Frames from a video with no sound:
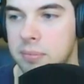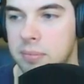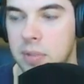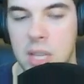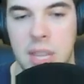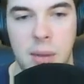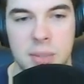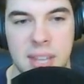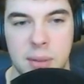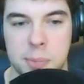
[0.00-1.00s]
and that
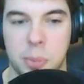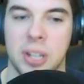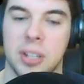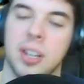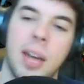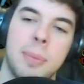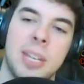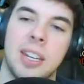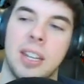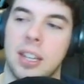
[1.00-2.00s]
was pretty good. I
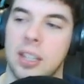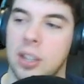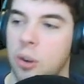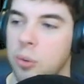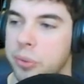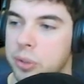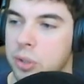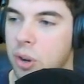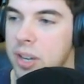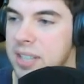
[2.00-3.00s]
mean,
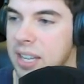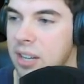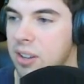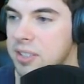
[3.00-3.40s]
Christ, analogs